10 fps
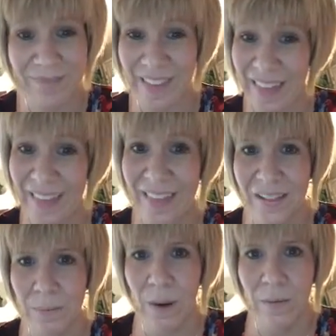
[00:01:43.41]
I think
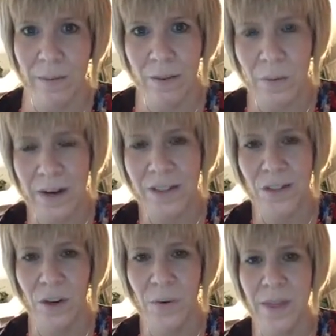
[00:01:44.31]
that's probably the one I
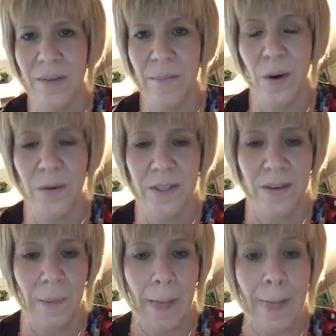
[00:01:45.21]
struggle with the
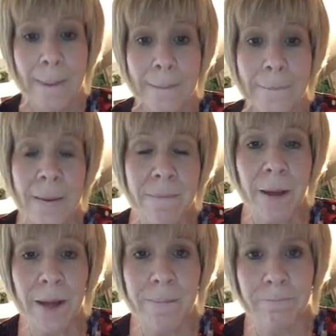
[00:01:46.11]
most.
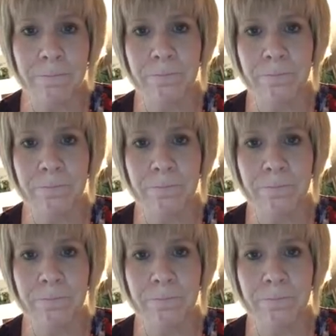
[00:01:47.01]
But